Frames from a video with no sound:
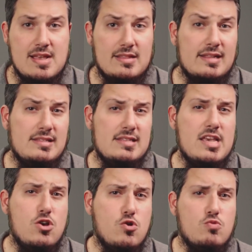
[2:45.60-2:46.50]
Let's see
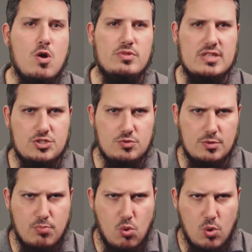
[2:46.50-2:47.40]
who wrote this
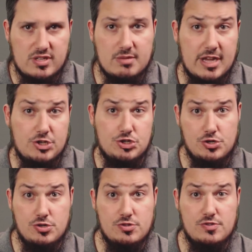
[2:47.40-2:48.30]
report to make
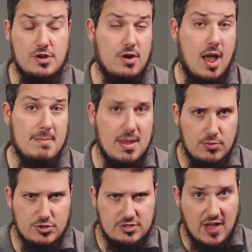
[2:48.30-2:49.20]
sure they're not
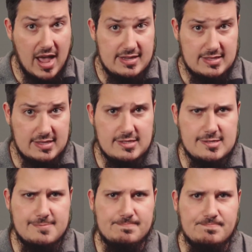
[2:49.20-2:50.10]
members of
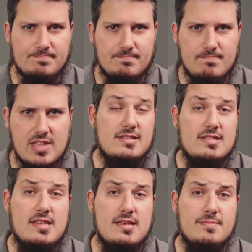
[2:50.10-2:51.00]
ISIS. Let's
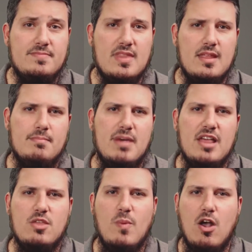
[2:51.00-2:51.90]
see. By
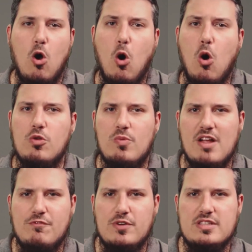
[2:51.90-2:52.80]
the way, all the
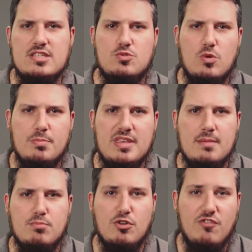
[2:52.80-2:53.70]
references will
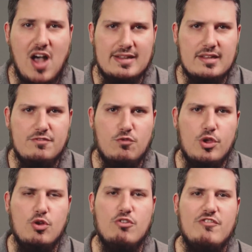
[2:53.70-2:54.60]
be provided
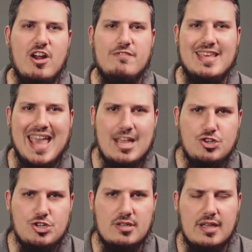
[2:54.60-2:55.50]
for your
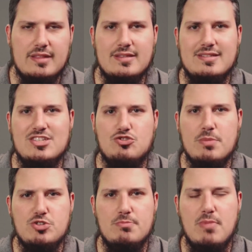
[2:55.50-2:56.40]
verification in the
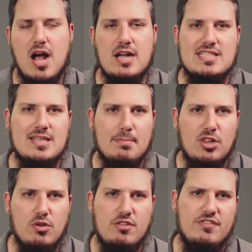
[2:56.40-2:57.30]
description box
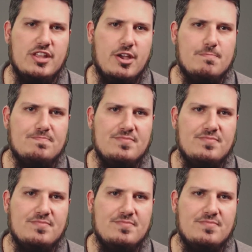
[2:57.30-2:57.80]
below the video.